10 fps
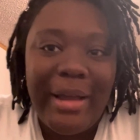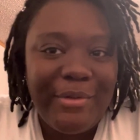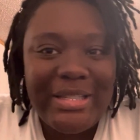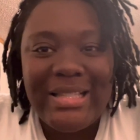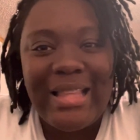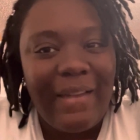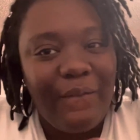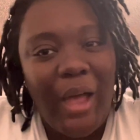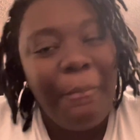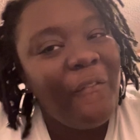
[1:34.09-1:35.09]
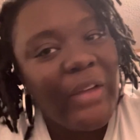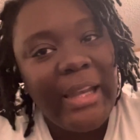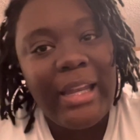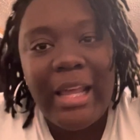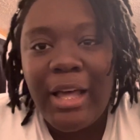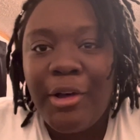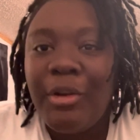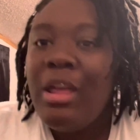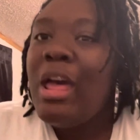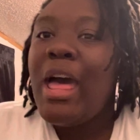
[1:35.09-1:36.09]
I was just like, I'm gonna fight it out.
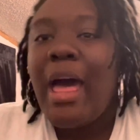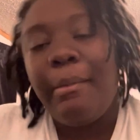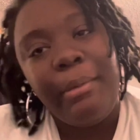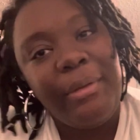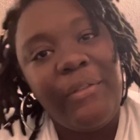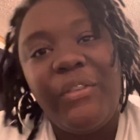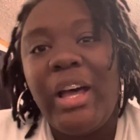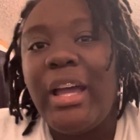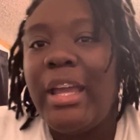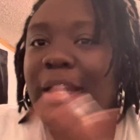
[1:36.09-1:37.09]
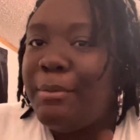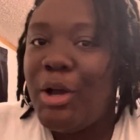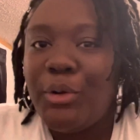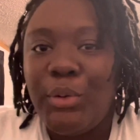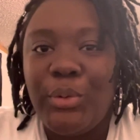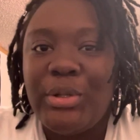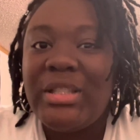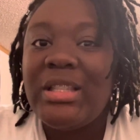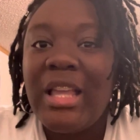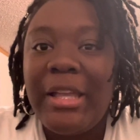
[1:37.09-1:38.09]
I'm gonna be fine. I'm not gonna go to
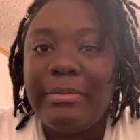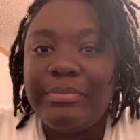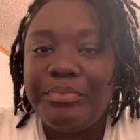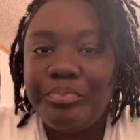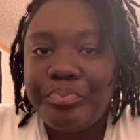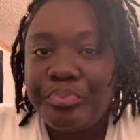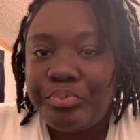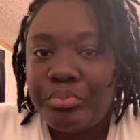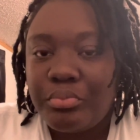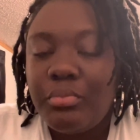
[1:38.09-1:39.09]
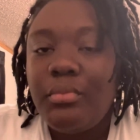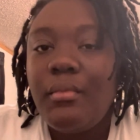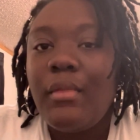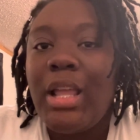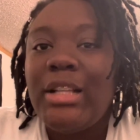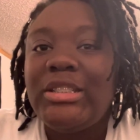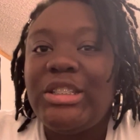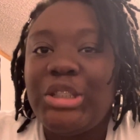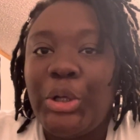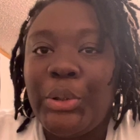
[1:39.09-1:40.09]
sleep.
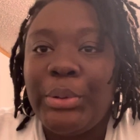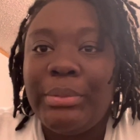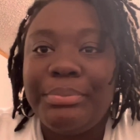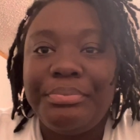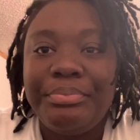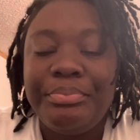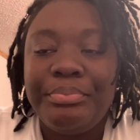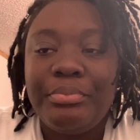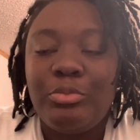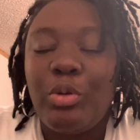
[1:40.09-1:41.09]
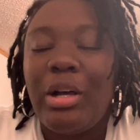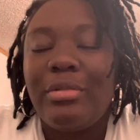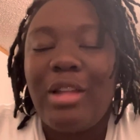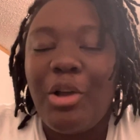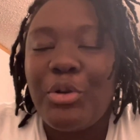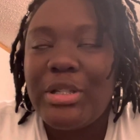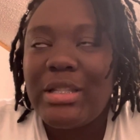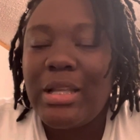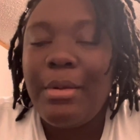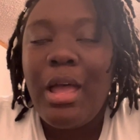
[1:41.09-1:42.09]
So, well, not go to
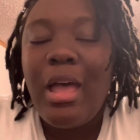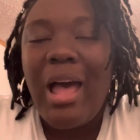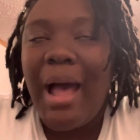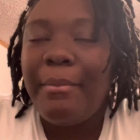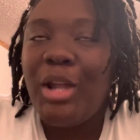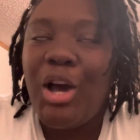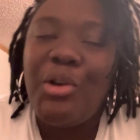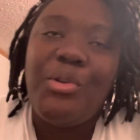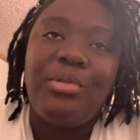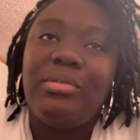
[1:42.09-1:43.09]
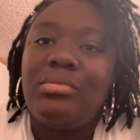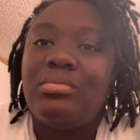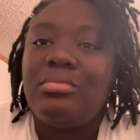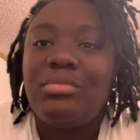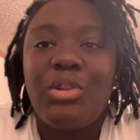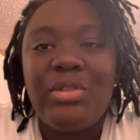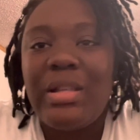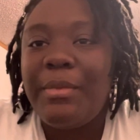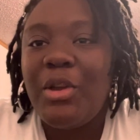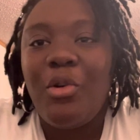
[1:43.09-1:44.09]
sleep. I'm not going, don't
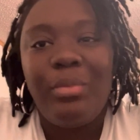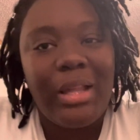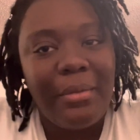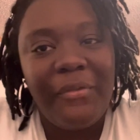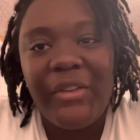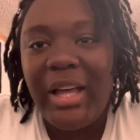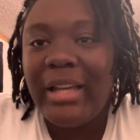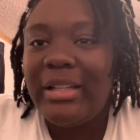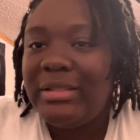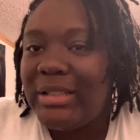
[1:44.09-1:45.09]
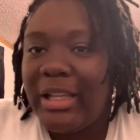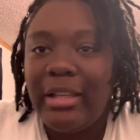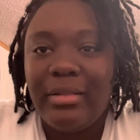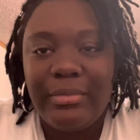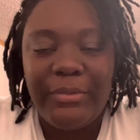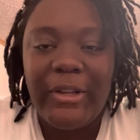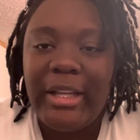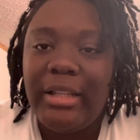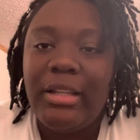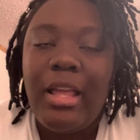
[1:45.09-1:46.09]
send me home. Like, I'm fine. Like, I'm fine.